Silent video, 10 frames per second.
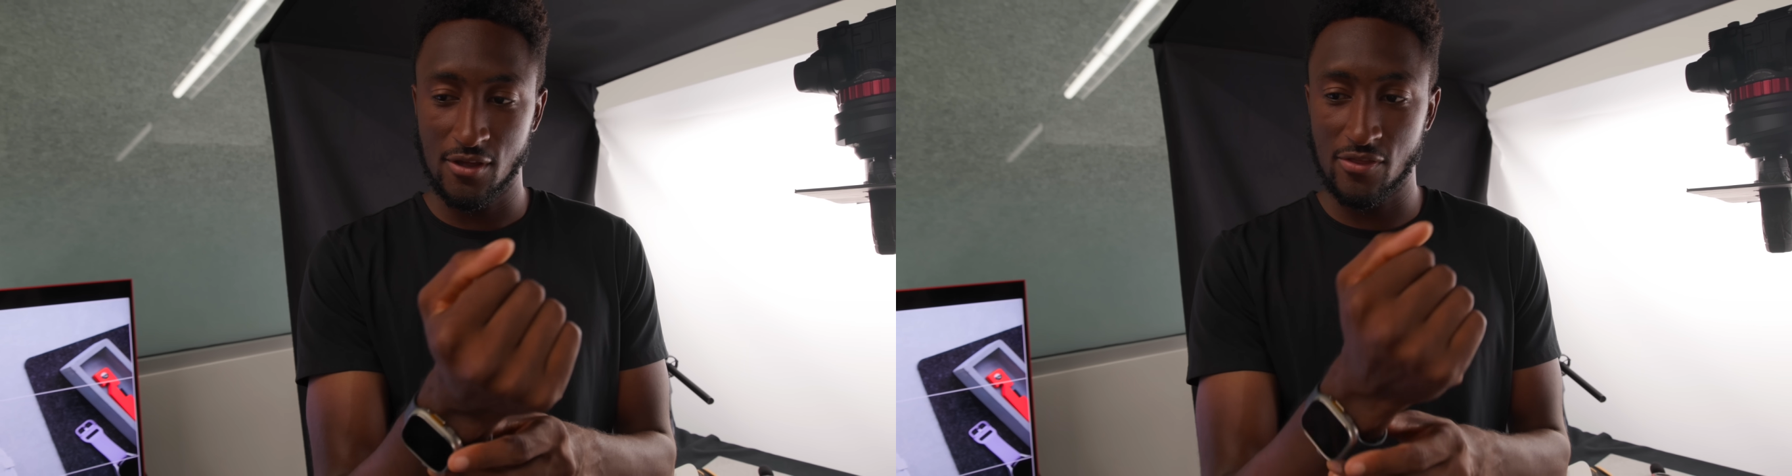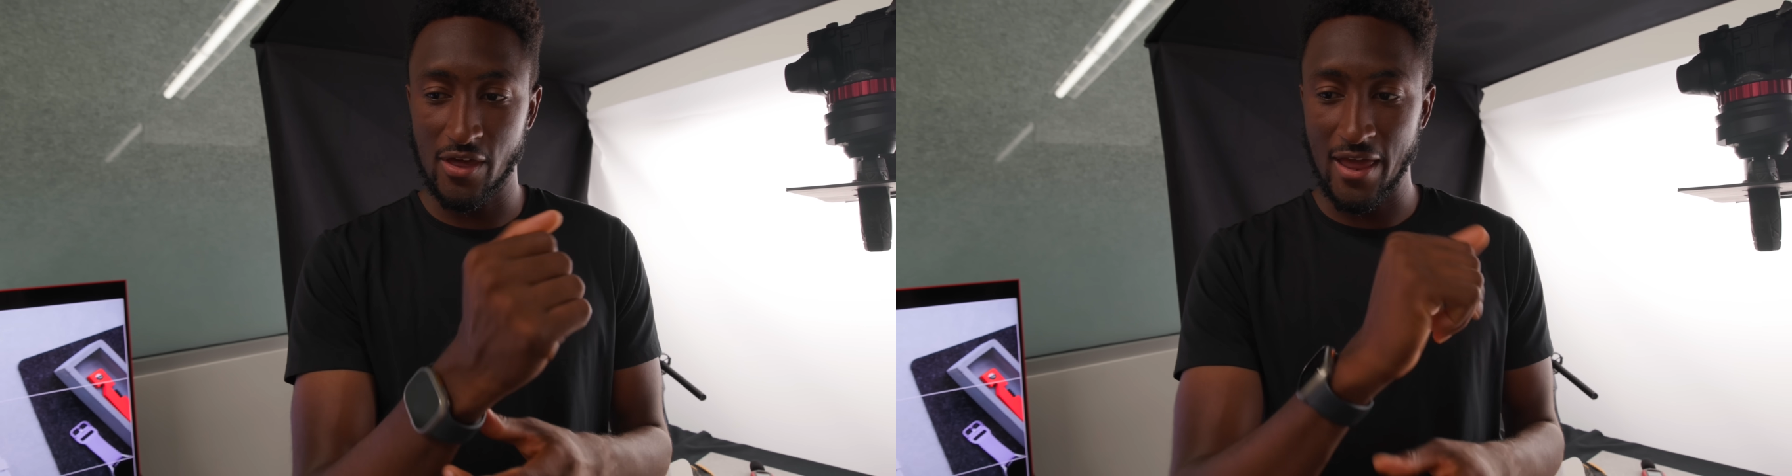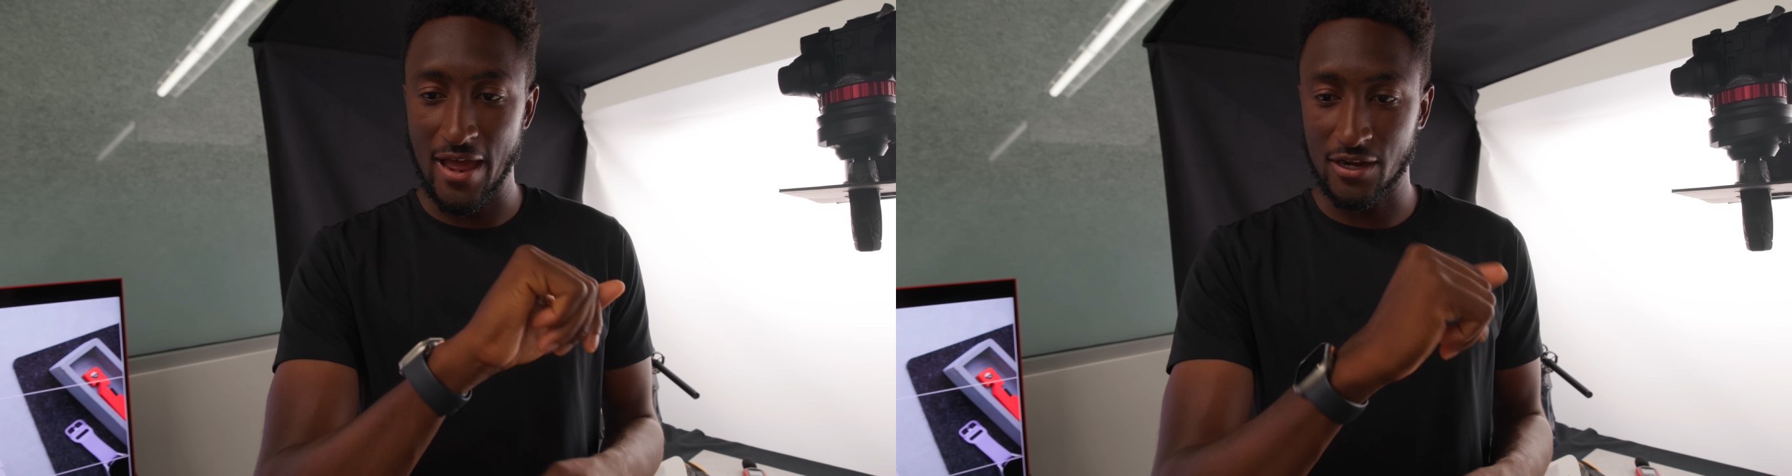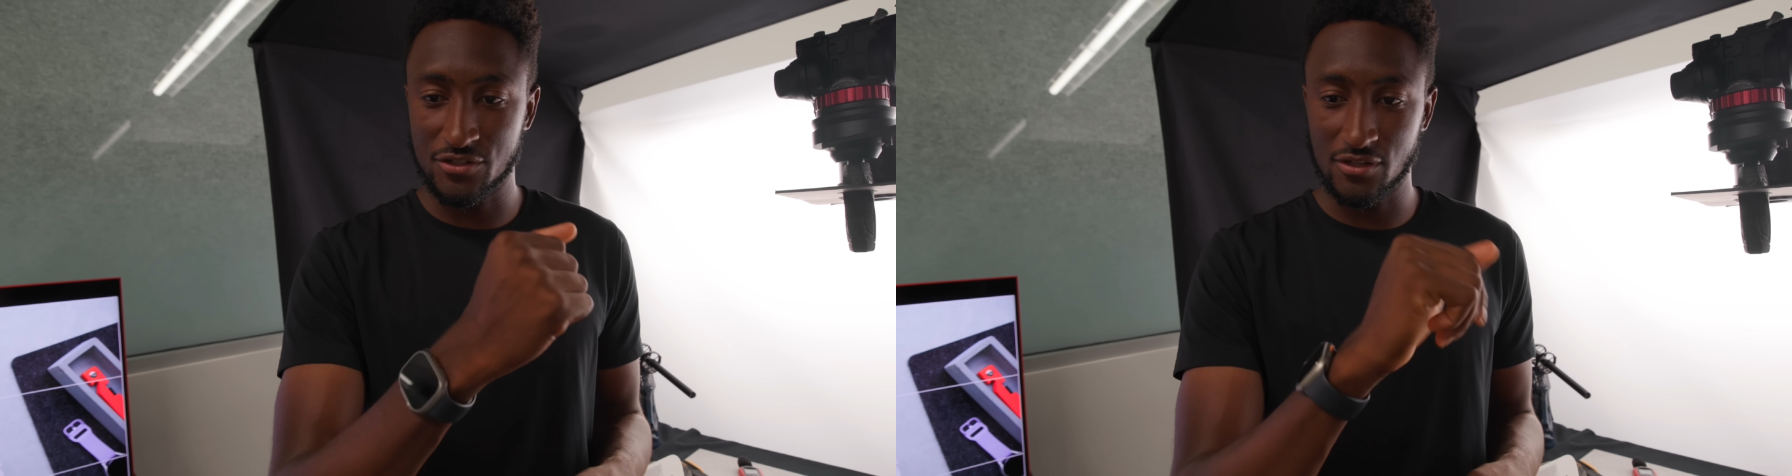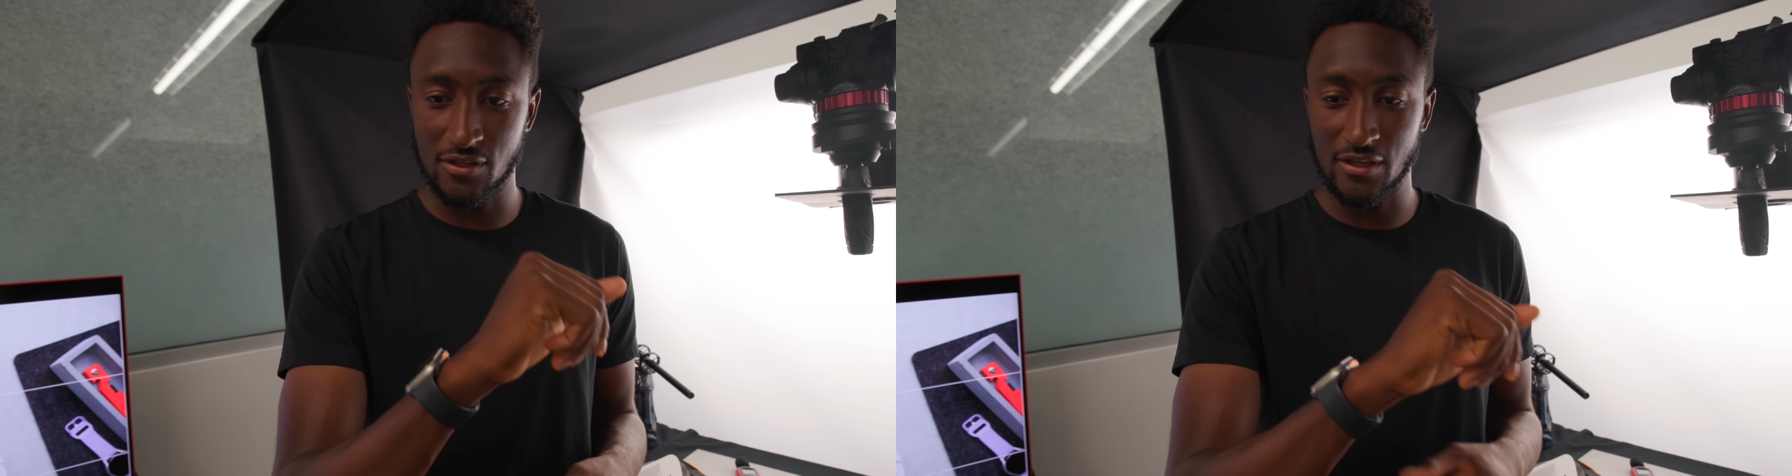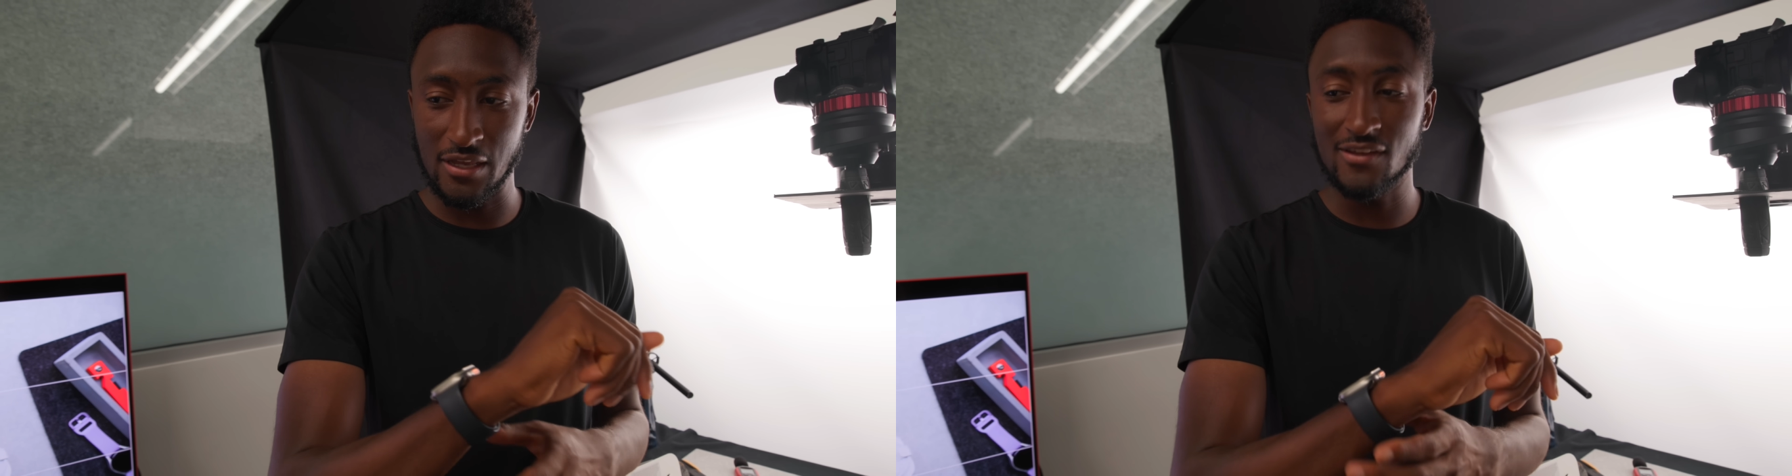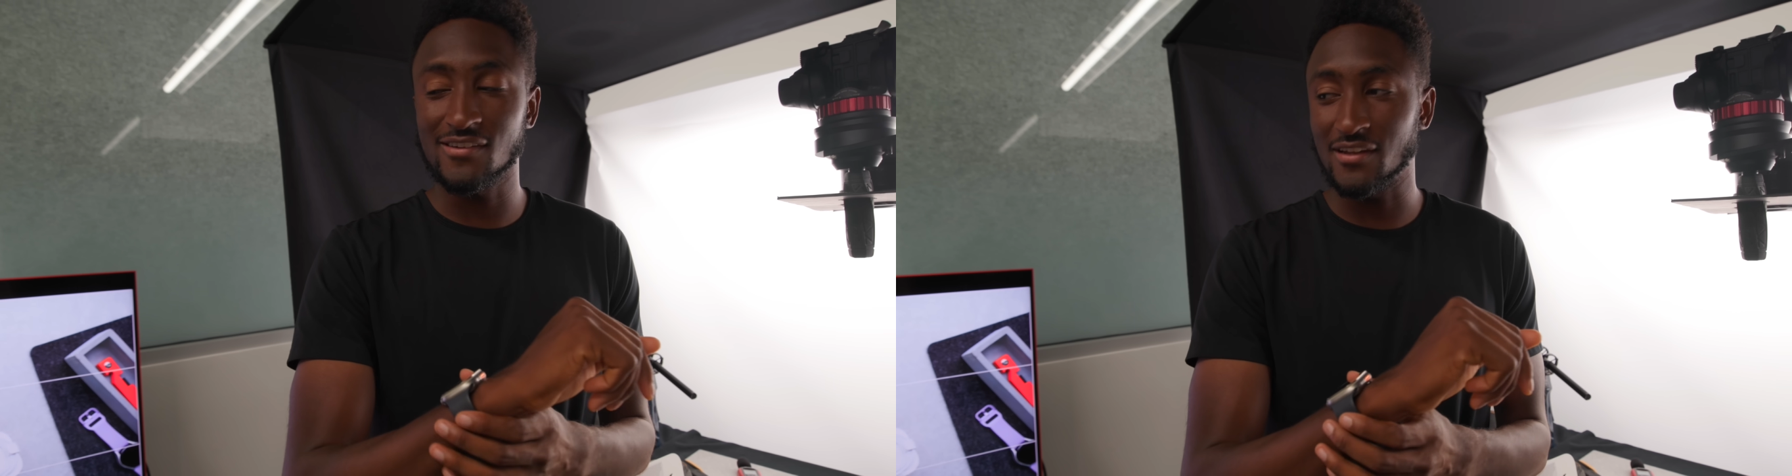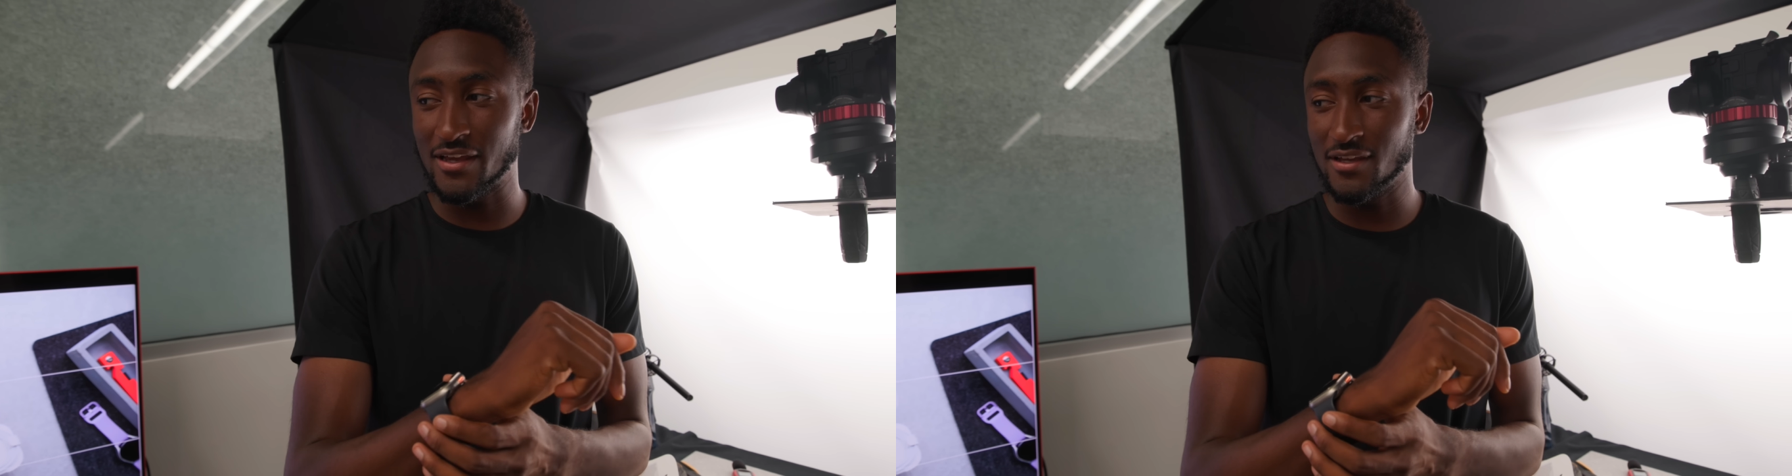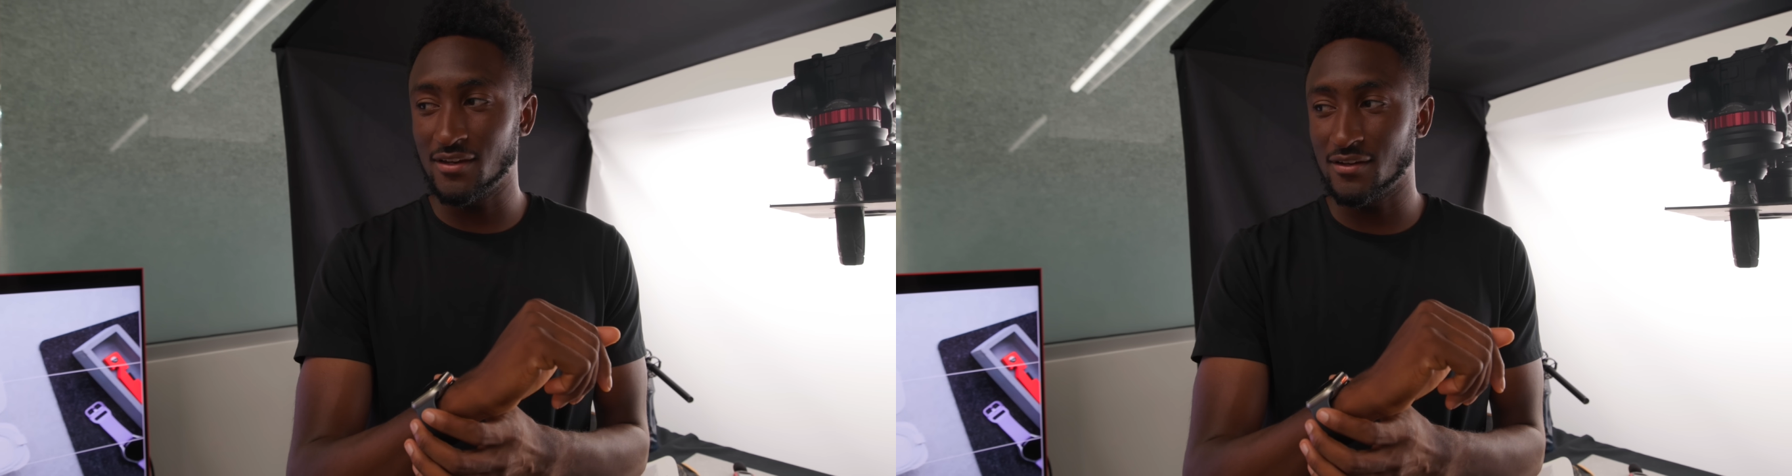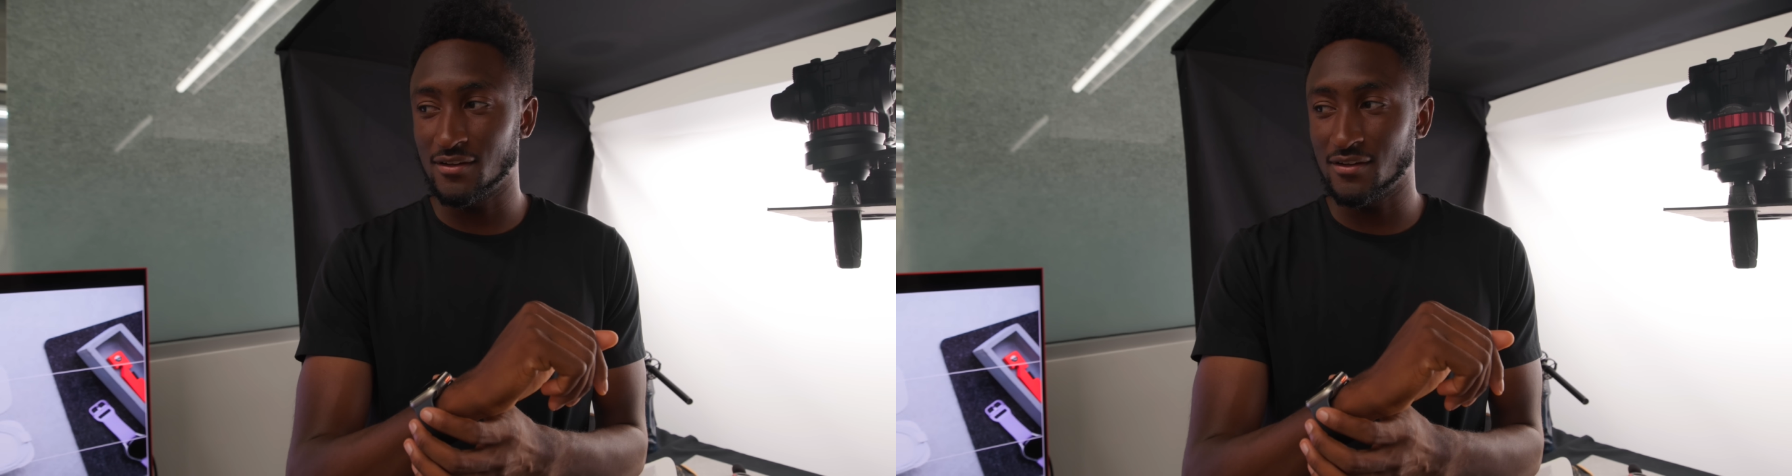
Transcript: that actually it is light,